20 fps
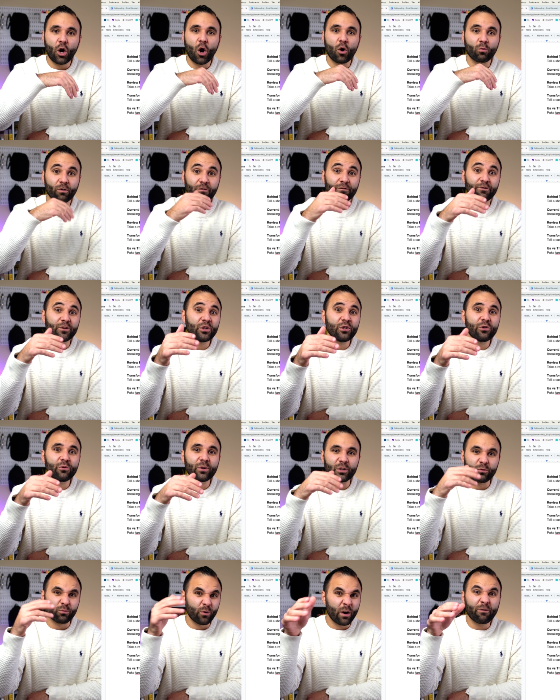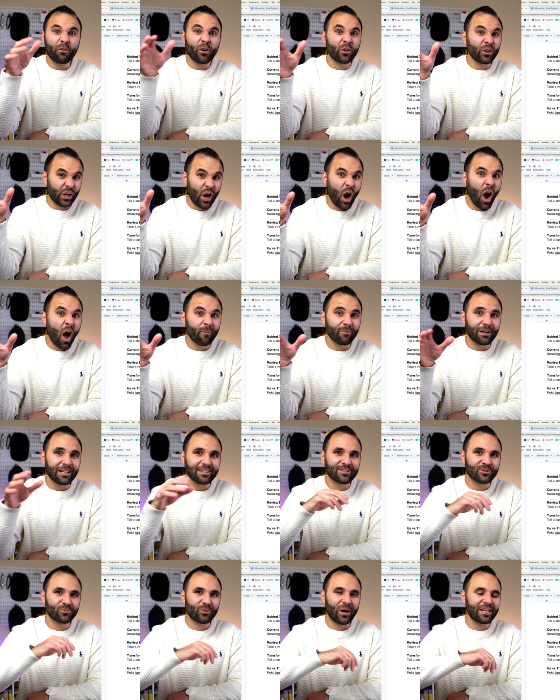review and riff on the
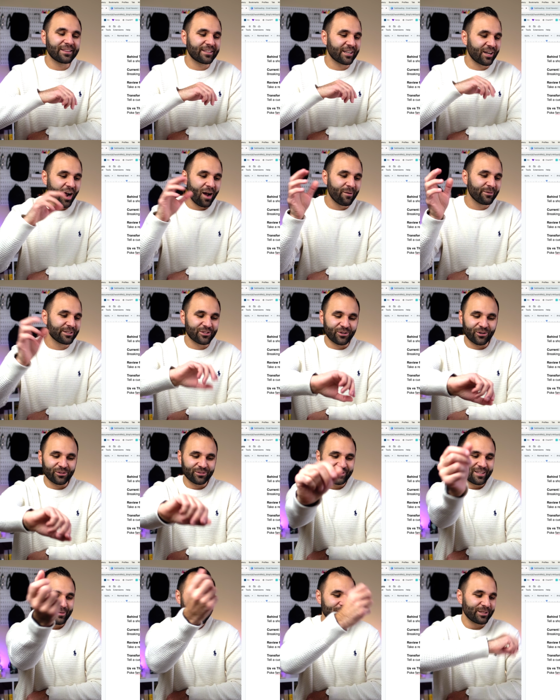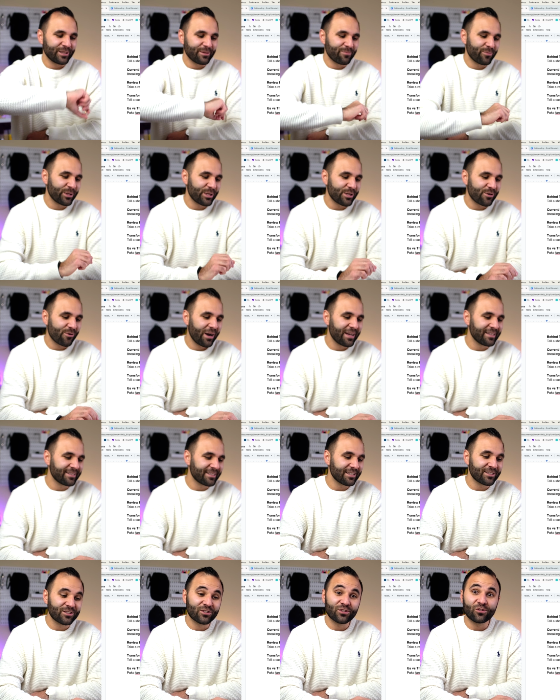comments, right? The comments are typically pretty
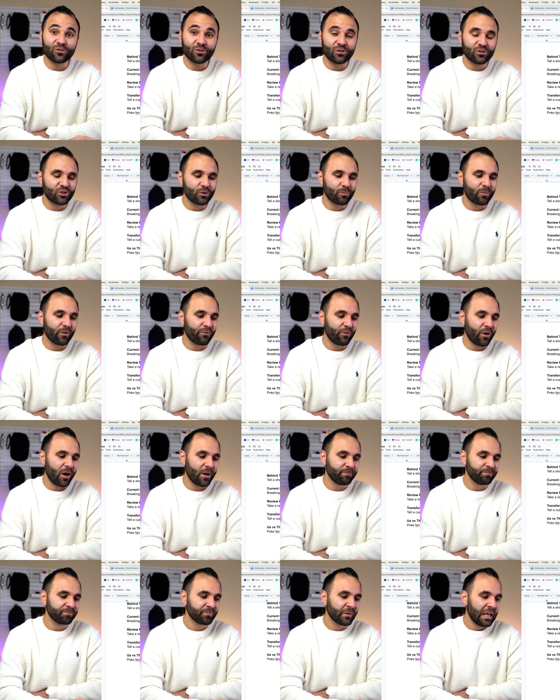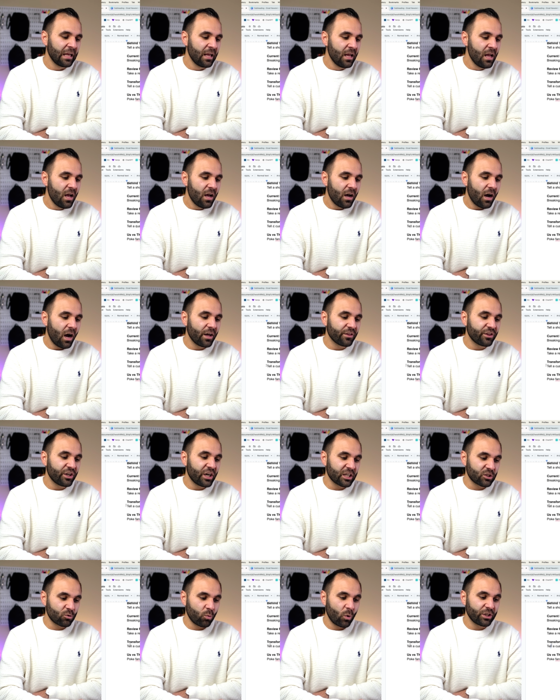crazy, super fun. The
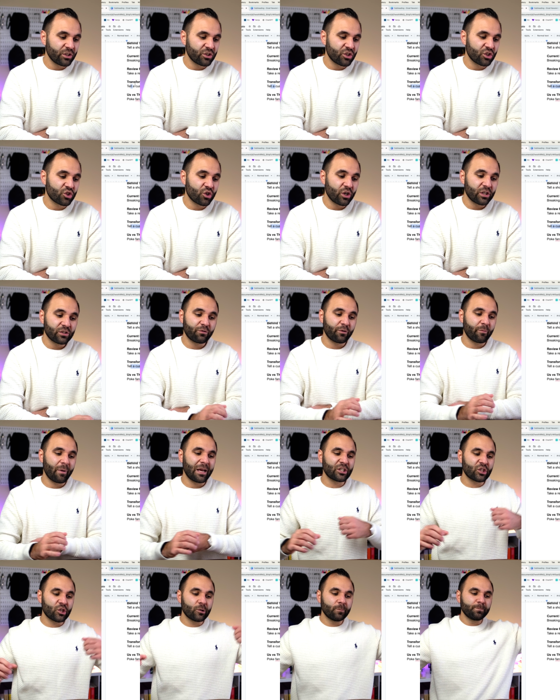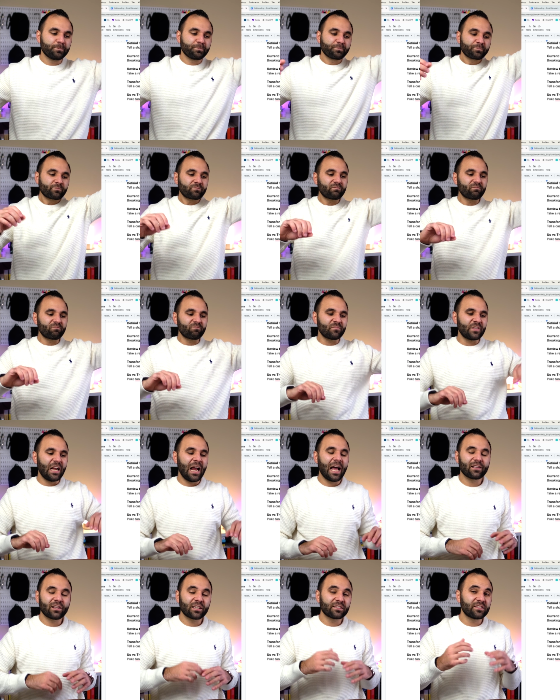next one is a transformation.
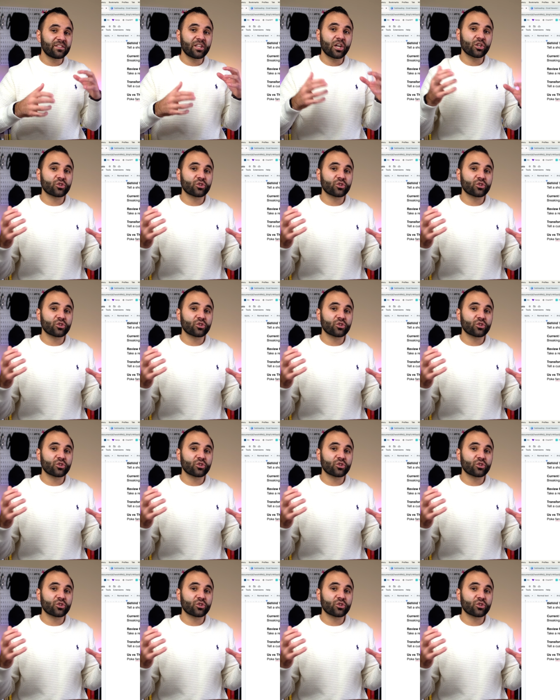I like to tell